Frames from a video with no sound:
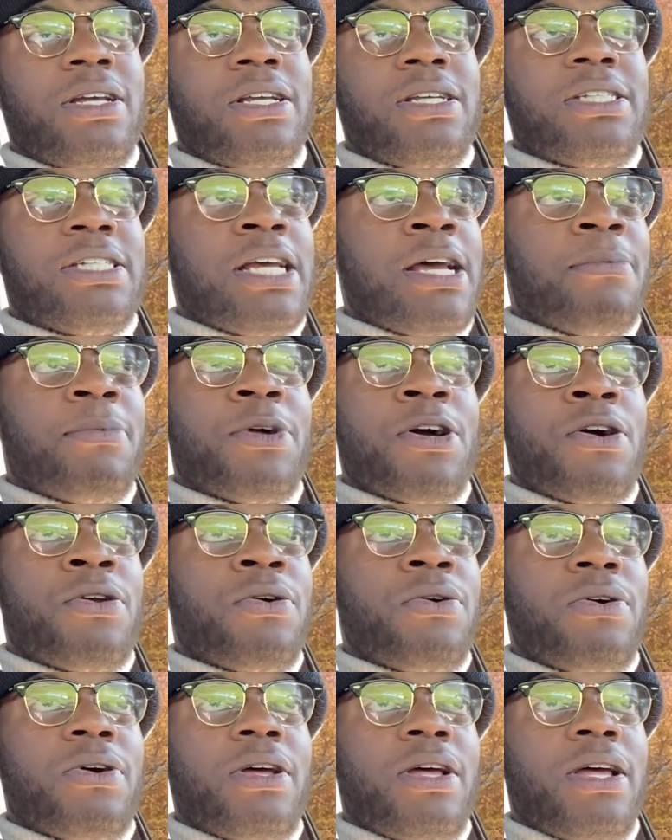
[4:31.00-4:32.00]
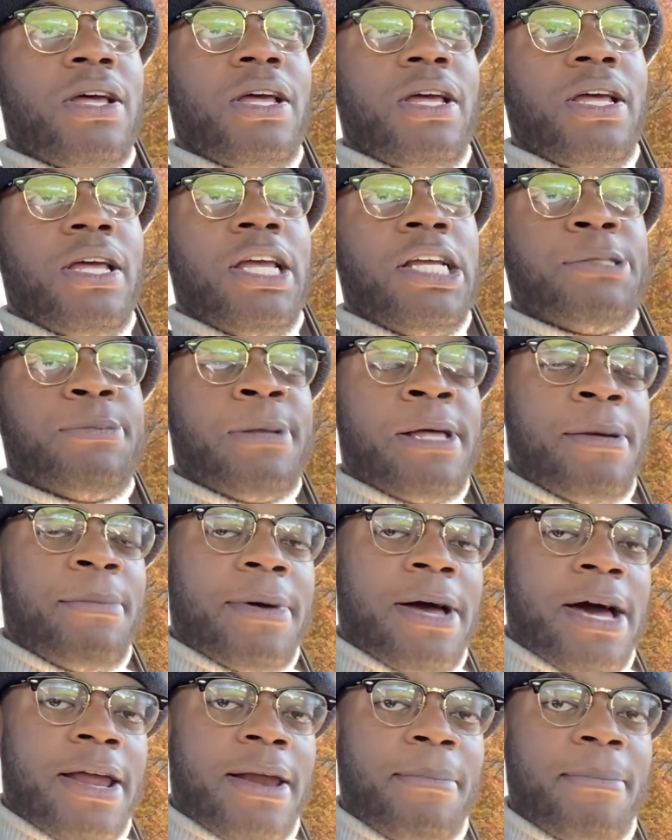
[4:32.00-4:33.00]
Sam Darnold, he's playing
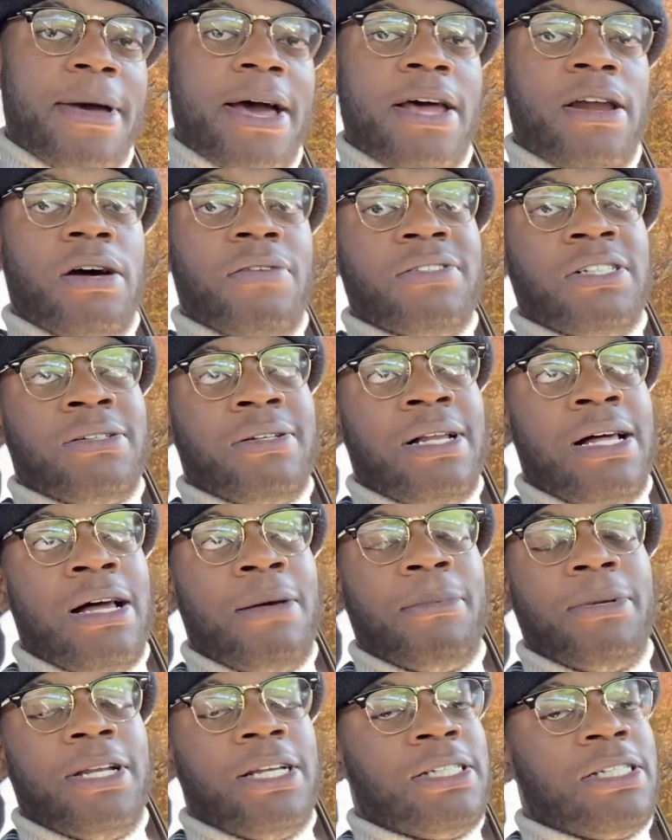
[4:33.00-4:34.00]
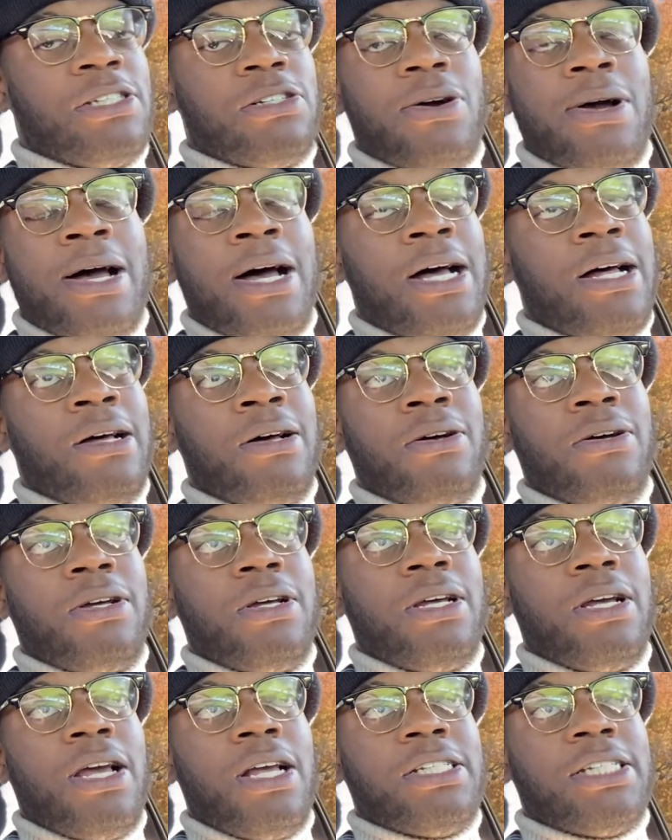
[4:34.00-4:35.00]
behind a bad offensive line, but doesn't know how
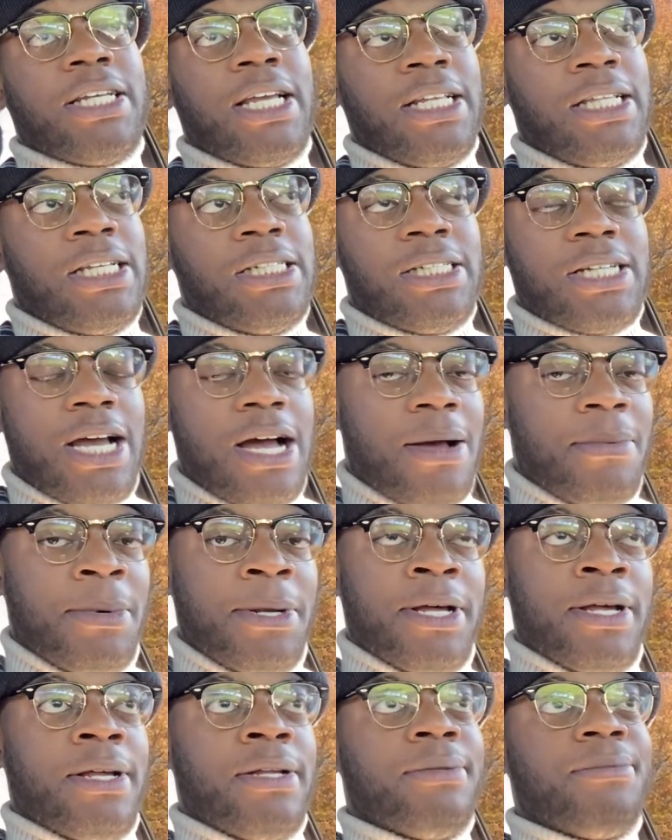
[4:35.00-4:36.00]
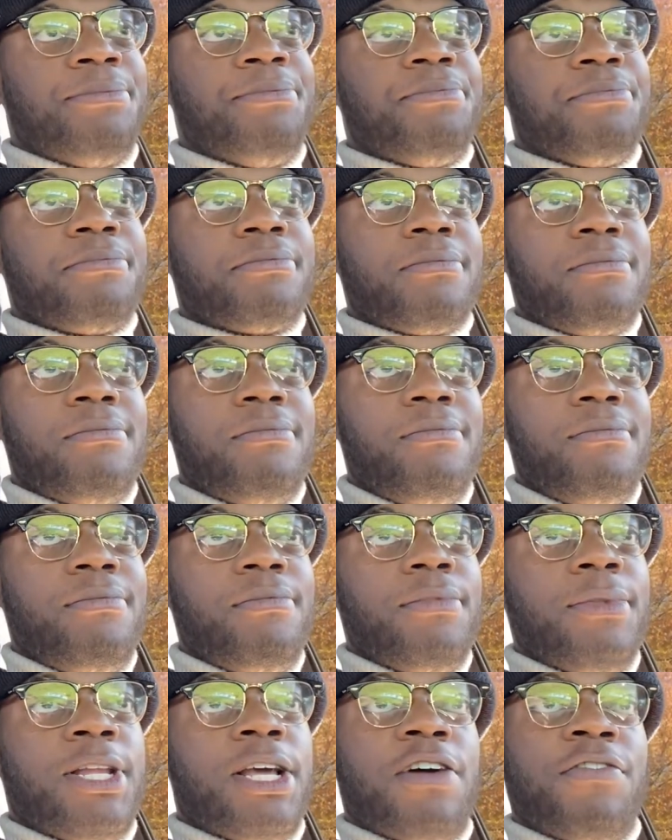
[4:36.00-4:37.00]
to get the job done.
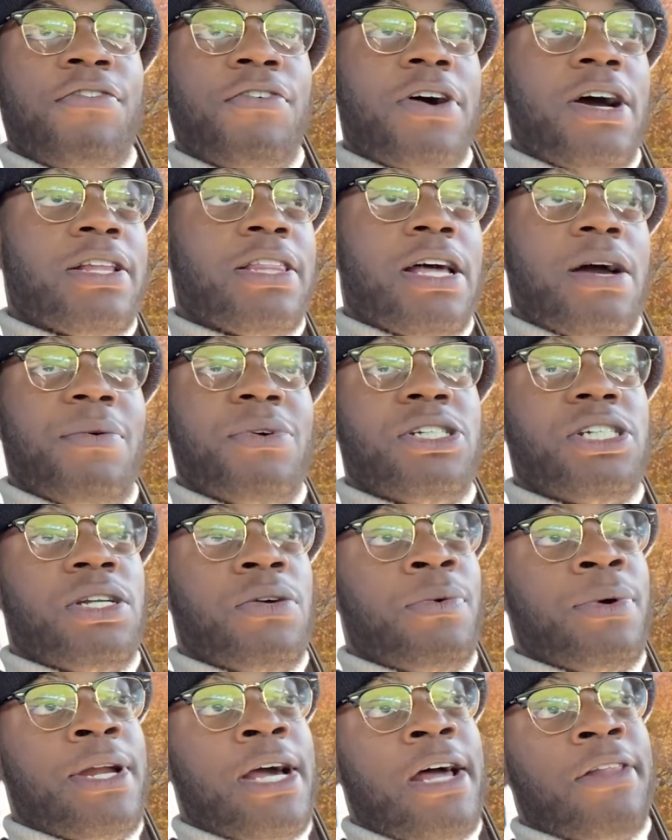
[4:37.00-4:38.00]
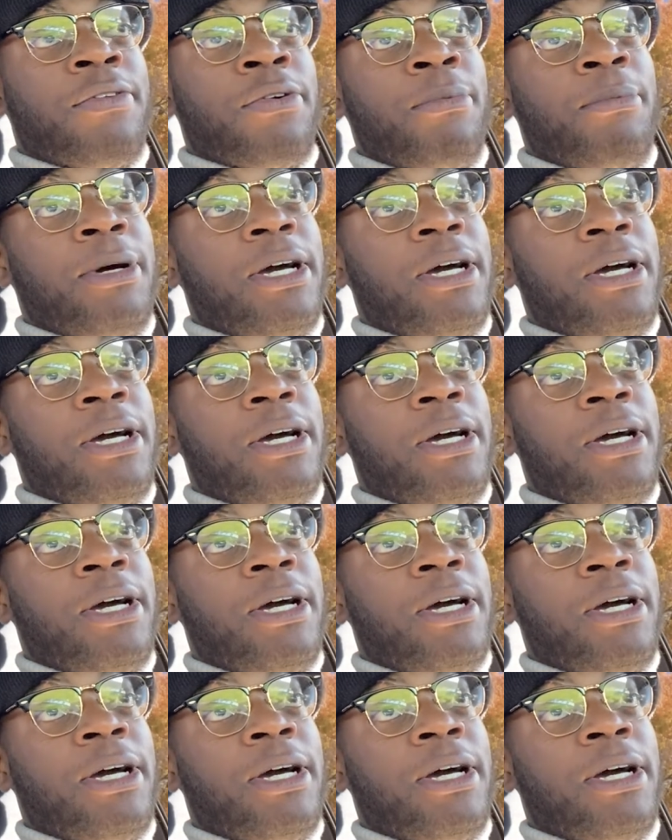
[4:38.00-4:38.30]
Therefore, I thought we should have went after him.